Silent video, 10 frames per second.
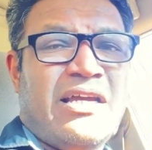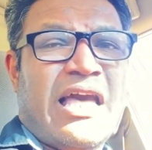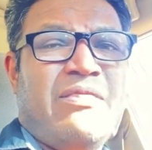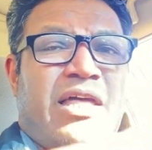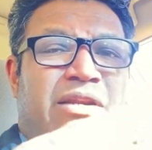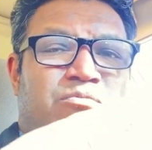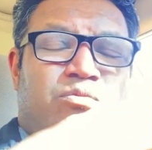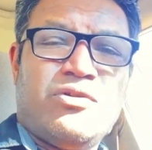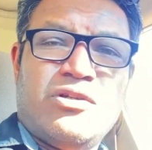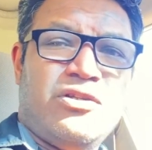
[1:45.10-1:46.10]
and then
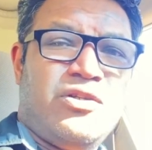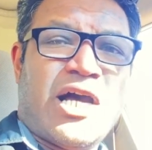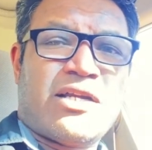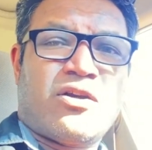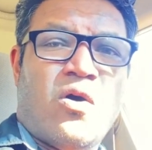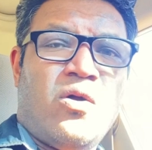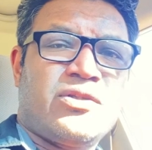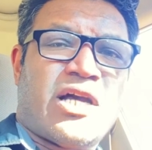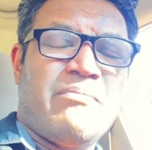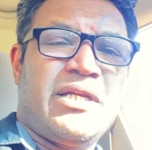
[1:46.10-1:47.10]
you got
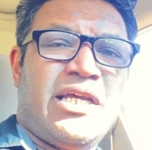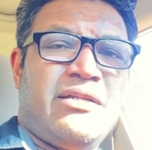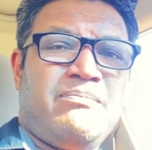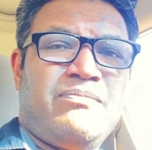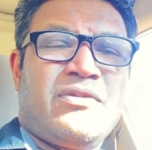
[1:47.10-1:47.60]
cold coming in.